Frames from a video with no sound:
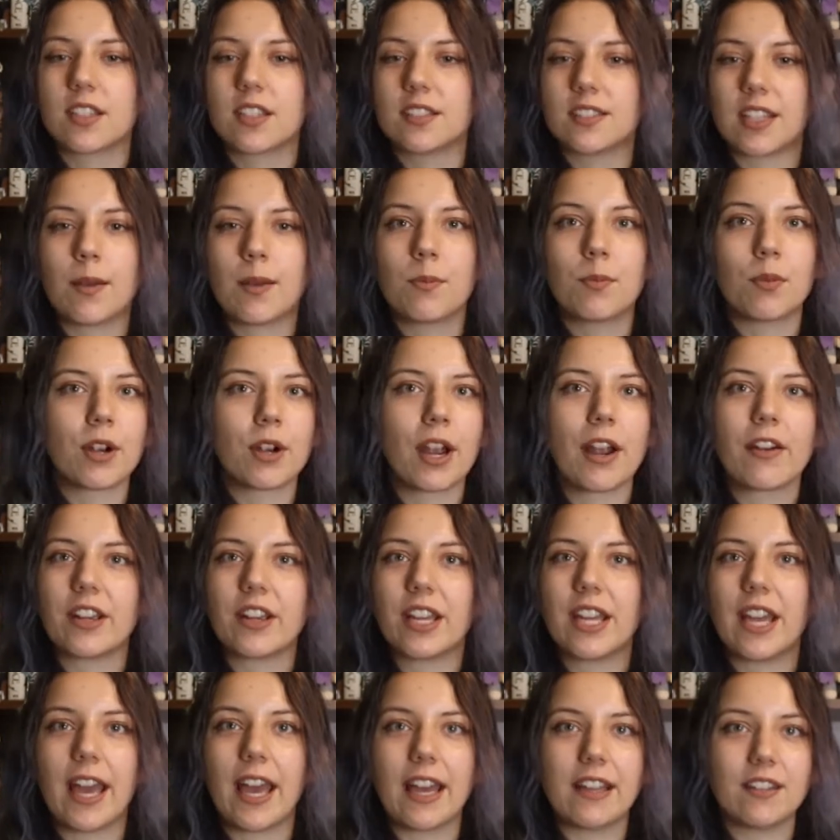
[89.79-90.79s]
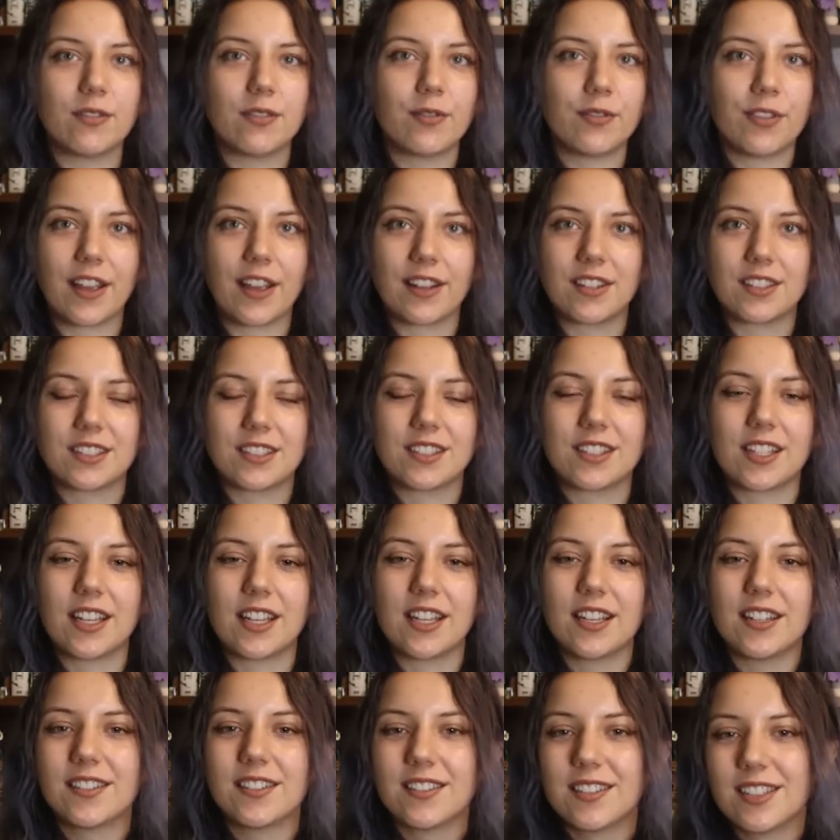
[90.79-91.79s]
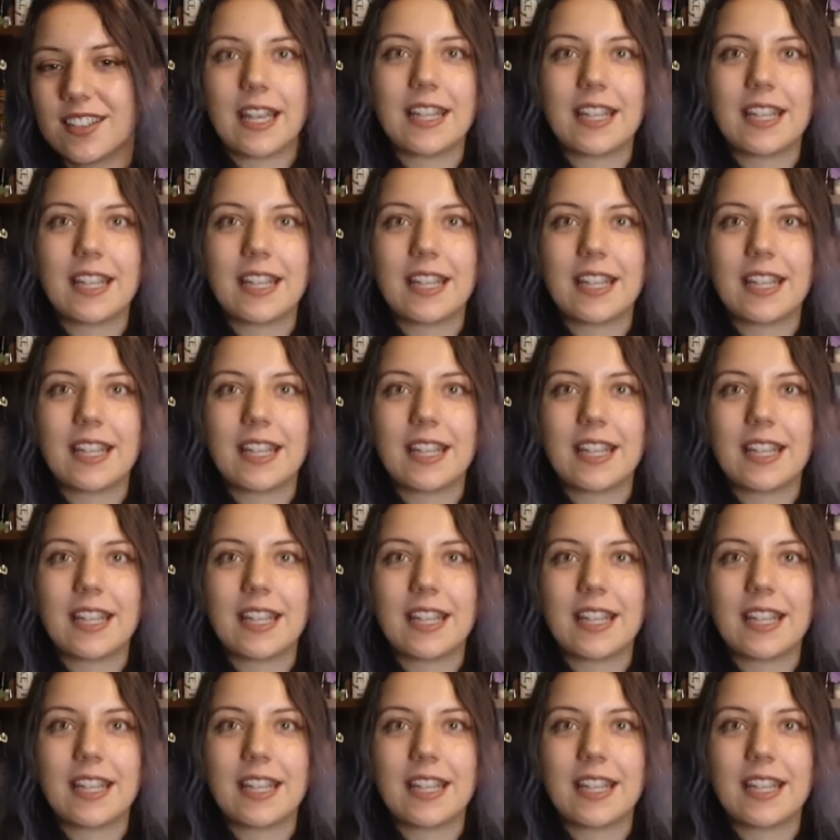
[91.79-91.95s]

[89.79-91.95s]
contemporary, and fantasy.